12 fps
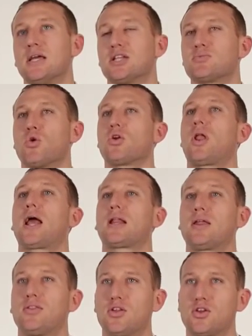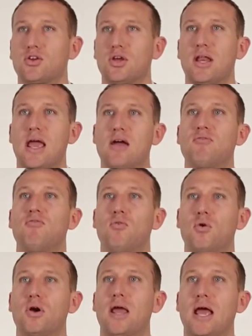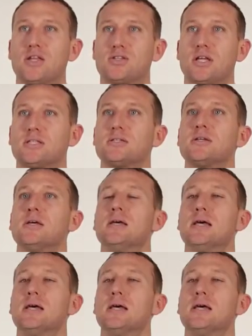it's more likely that you're going to have foreign assets